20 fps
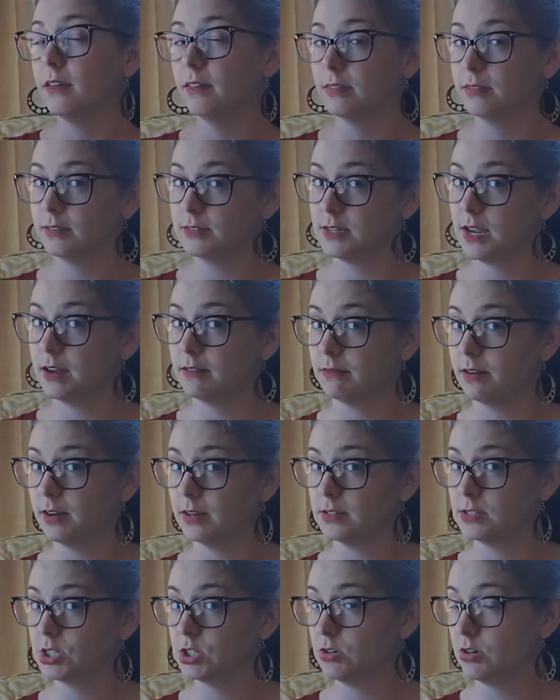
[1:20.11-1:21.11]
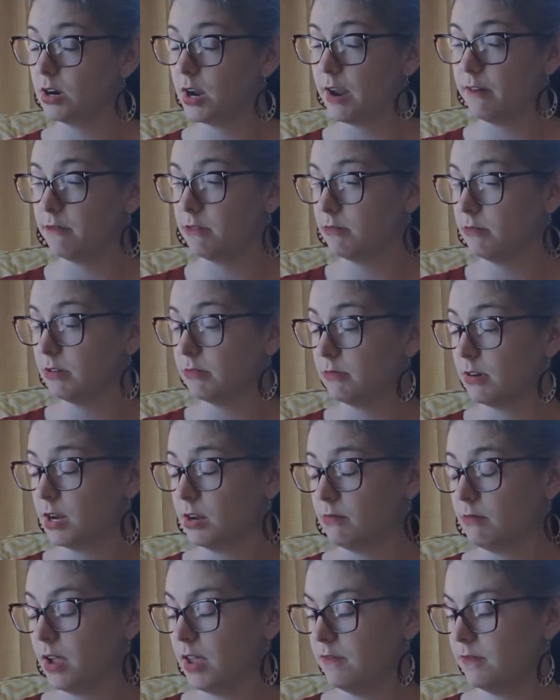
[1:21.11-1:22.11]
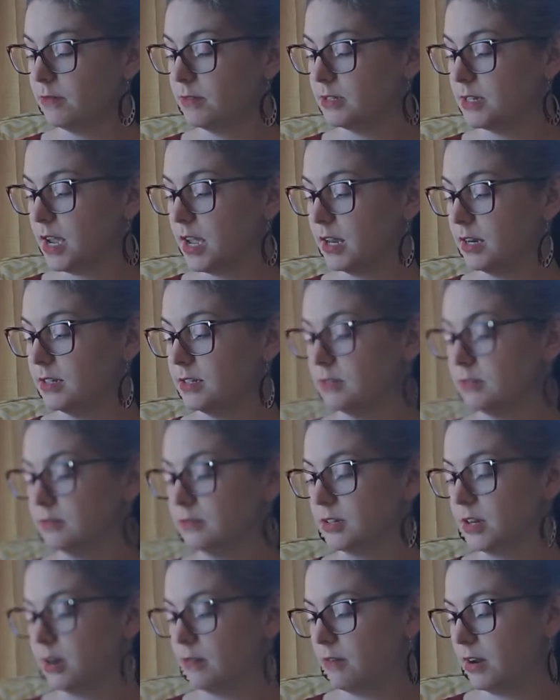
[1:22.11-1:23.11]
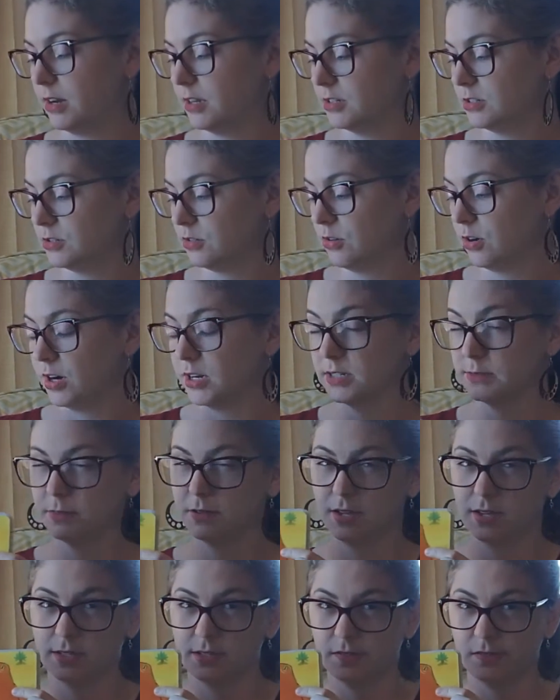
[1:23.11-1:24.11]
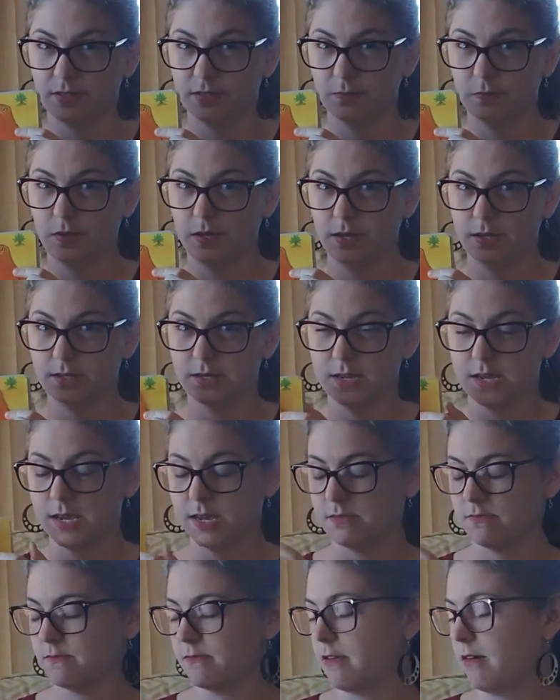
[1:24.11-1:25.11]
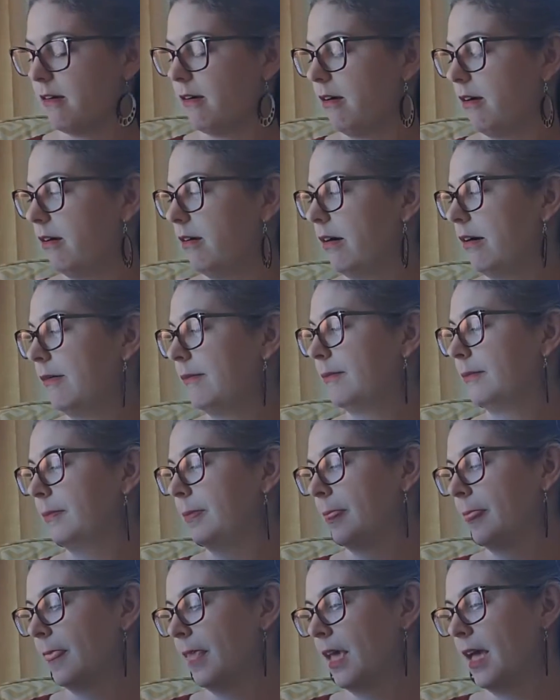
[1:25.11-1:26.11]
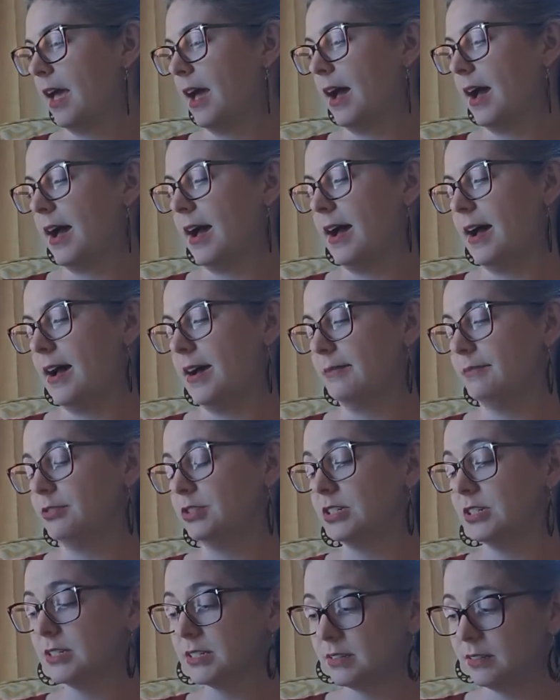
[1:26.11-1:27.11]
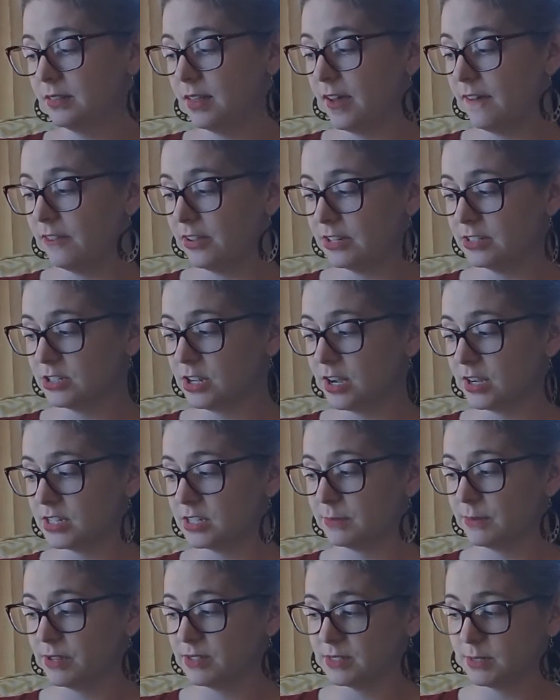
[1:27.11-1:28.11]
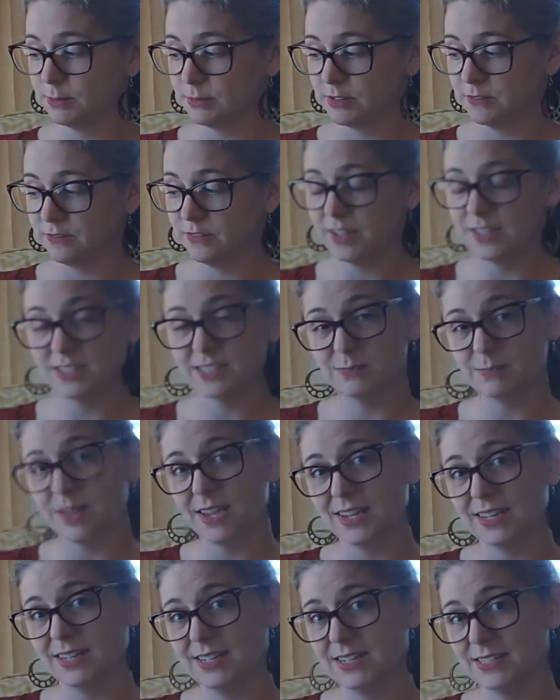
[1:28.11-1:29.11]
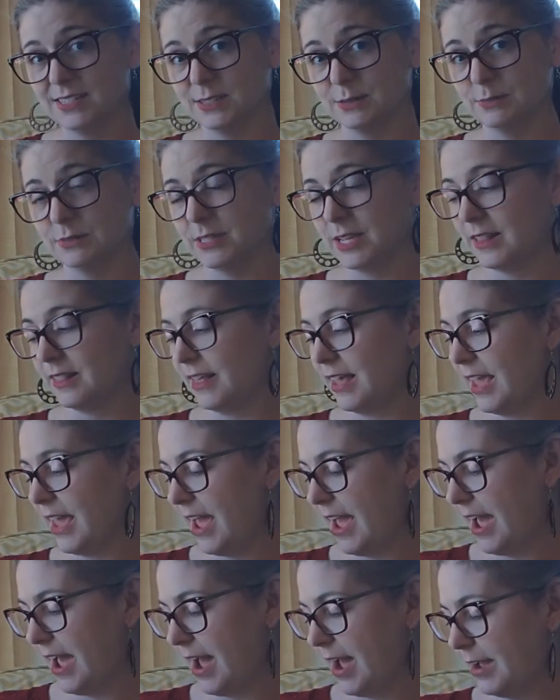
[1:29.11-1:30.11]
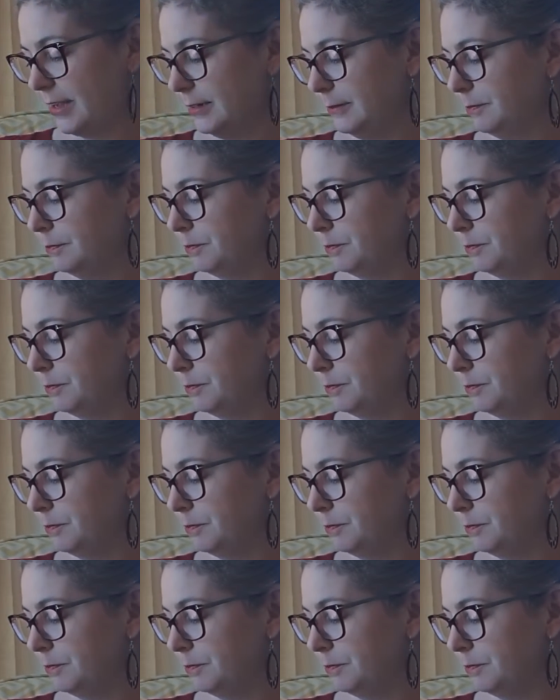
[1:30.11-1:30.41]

Tyrannosaurus. Everyone ran away from the Tyrannosaurus because of its big teeth. Roar. Just love it. Talks about some defense mechanisms that they had